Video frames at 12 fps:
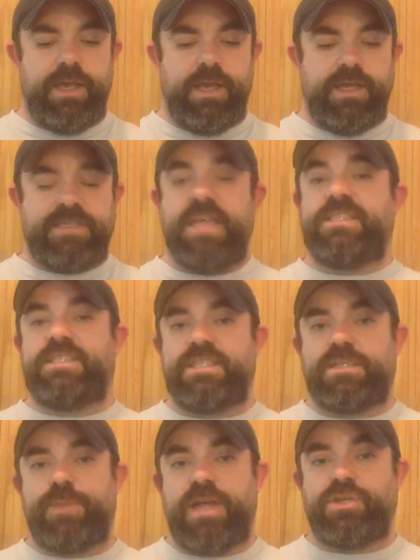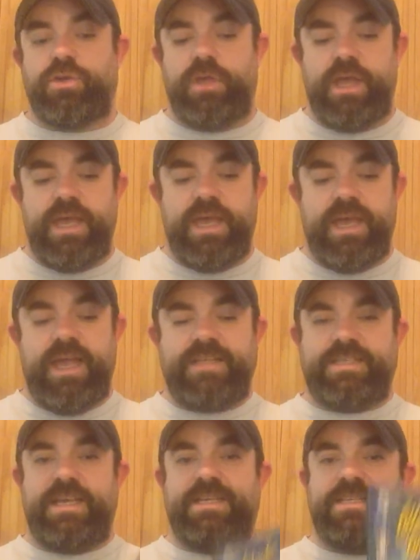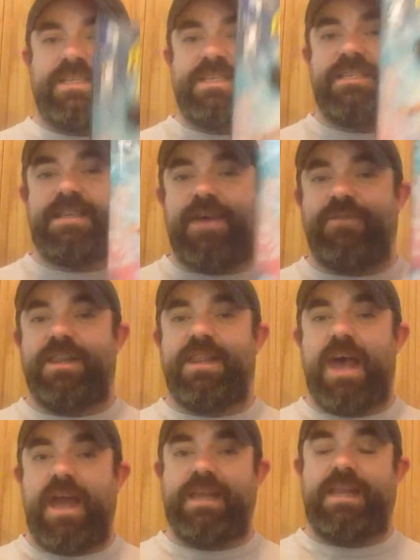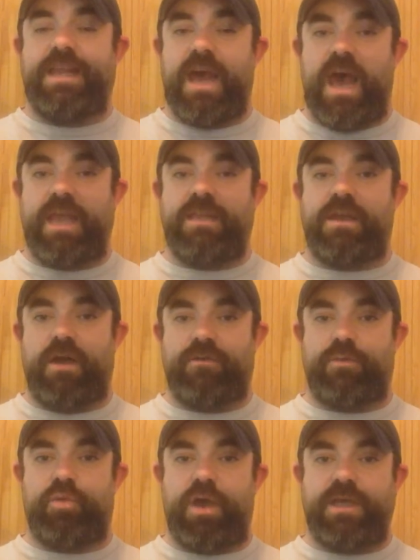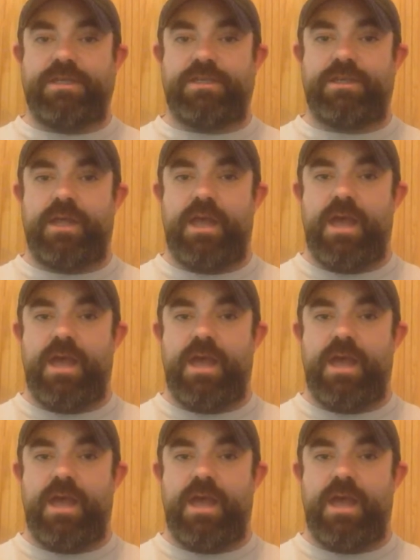It says it's a special. It's a $7.99 cover price.